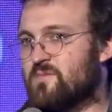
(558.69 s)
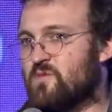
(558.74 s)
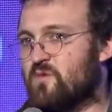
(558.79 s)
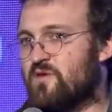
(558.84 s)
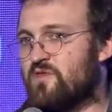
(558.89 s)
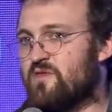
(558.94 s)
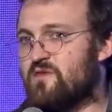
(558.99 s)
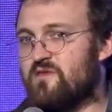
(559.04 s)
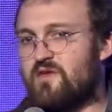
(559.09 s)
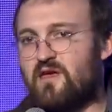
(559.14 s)

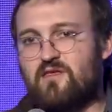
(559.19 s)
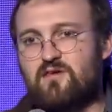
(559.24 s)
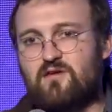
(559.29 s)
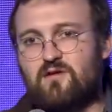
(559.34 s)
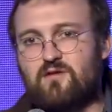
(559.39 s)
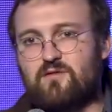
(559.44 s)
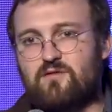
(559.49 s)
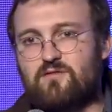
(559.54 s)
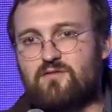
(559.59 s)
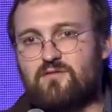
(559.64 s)
within 10
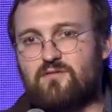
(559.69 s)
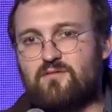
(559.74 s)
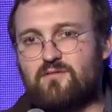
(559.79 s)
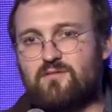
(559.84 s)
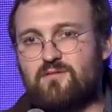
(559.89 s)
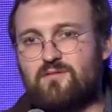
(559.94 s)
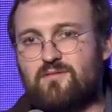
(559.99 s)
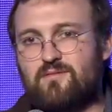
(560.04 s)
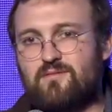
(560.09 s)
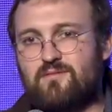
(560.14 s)
years.
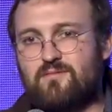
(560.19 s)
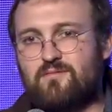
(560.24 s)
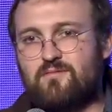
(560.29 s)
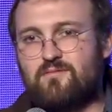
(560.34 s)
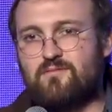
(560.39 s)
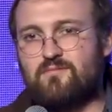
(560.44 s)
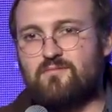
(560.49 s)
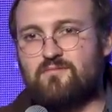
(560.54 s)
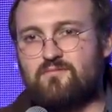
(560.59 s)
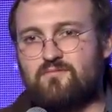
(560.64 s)

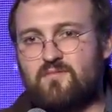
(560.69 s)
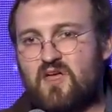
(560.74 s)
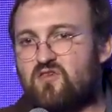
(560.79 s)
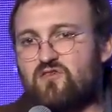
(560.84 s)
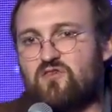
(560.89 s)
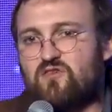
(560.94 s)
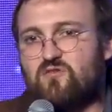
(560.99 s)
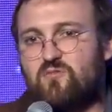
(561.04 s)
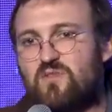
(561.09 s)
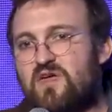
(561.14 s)
That's
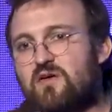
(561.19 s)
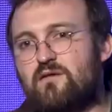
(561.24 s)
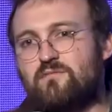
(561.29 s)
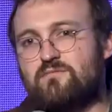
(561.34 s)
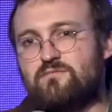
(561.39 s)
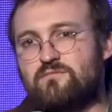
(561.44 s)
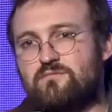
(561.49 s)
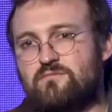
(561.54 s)
just me.